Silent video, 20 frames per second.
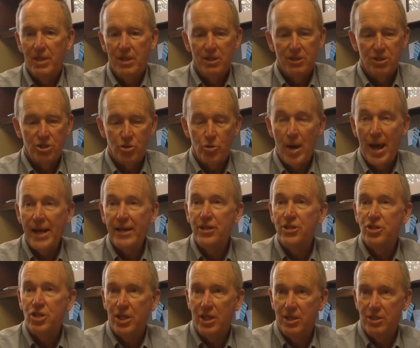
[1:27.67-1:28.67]

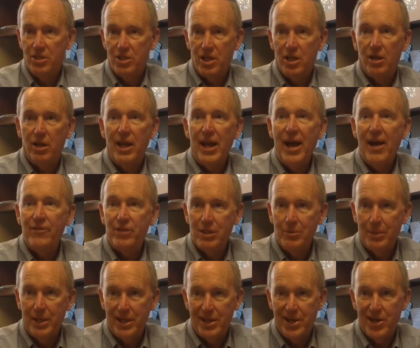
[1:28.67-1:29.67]
that will have to
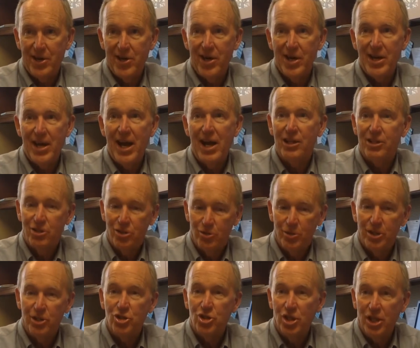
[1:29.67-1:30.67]
be carried out to
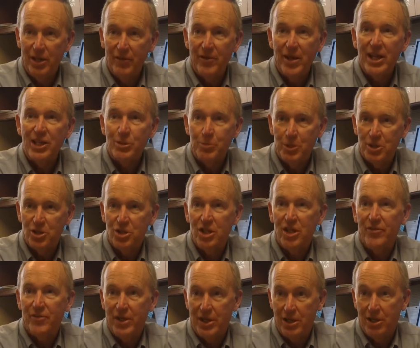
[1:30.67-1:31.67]
achieve that
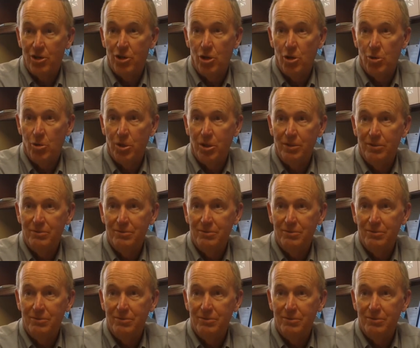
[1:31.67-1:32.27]
specific goal.